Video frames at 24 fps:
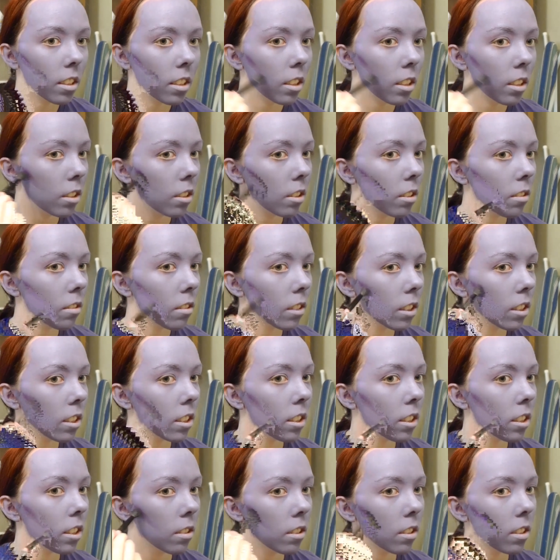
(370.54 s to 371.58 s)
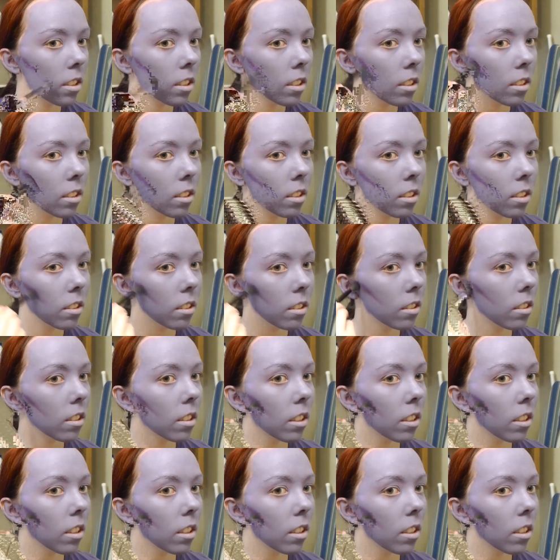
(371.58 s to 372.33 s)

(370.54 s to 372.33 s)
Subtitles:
You want to